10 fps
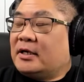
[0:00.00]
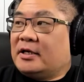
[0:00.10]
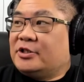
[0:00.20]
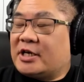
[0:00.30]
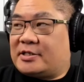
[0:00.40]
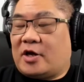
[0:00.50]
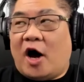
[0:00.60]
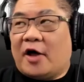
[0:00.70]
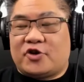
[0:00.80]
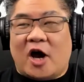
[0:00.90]
just
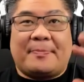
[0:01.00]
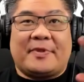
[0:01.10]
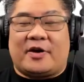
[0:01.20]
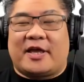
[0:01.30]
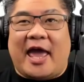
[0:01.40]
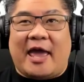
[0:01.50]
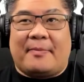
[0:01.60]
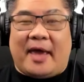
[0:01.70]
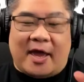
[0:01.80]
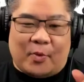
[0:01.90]
on top of their game.
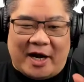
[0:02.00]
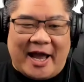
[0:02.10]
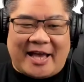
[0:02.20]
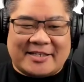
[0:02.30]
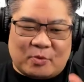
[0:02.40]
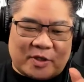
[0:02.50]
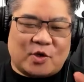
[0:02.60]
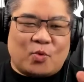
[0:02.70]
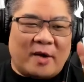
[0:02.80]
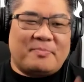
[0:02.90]
And when I ask them, what's the
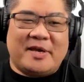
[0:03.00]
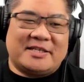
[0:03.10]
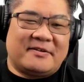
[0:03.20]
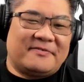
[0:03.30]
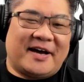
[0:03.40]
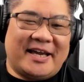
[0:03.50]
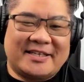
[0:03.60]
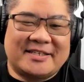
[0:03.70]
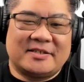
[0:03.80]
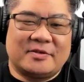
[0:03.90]
one piece of
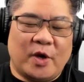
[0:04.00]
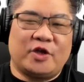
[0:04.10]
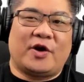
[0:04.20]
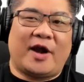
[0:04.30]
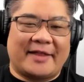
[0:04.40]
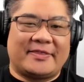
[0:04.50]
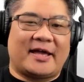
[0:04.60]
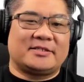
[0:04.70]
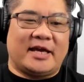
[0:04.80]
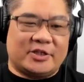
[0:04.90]
advice when you're at
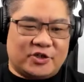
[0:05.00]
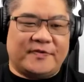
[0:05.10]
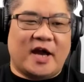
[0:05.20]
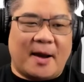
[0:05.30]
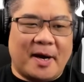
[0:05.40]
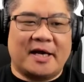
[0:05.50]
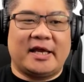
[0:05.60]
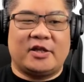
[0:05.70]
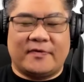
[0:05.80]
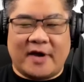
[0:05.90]
that stage and you've got money
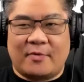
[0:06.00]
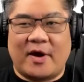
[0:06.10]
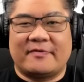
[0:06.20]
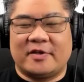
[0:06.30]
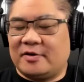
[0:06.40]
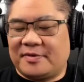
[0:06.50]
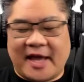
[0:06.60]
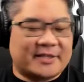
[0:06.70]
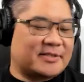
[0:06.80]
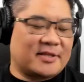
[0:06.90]
and you've got revenue?
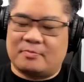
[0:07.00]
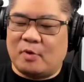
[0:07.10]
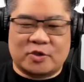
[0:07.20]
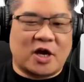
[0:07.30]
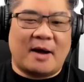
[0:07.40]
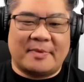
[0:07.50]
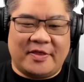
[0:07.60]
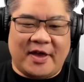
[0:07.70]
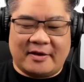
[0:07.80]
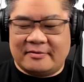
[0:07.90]
That's the most common
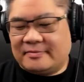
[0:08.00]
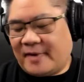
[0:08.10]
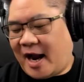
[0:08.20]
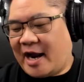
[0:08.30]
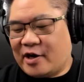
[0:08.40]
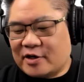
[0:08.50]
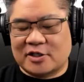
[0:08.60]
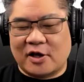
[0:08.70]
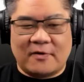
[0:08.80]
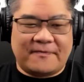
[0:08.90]
thing hire
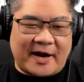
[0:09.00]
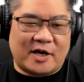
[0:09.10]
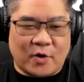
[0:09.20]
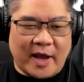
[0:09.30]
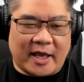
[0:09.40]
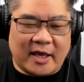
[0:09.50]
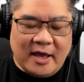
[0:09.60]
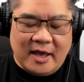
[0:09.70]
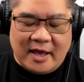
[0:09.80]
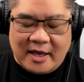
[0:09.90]
slow, fire quick.
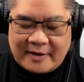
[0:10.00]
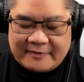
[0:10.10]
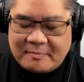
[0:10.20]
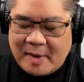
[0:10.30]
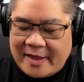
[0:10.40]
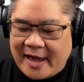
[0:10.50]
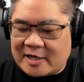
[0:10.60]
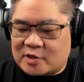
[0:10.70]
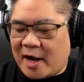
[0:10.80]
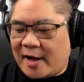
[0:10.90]
And I live by that
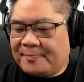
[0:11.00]
as well.